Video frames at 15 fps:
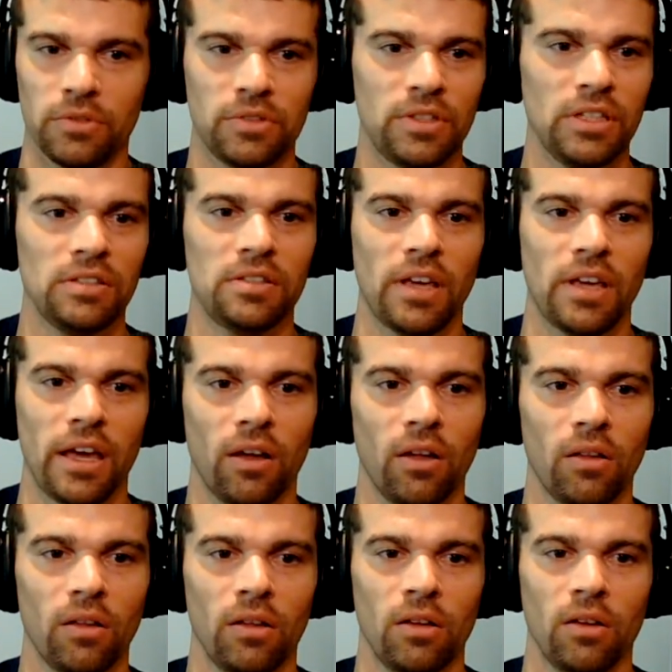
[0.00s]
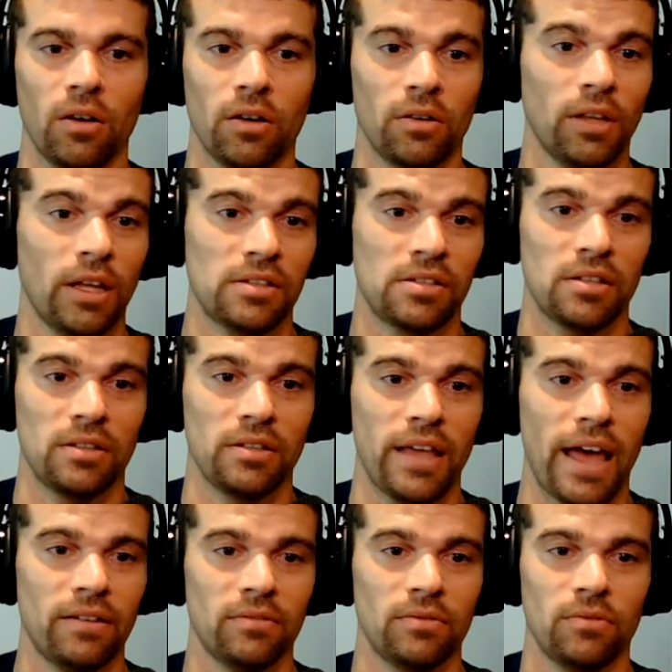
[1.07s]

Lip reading: detail on a lesson that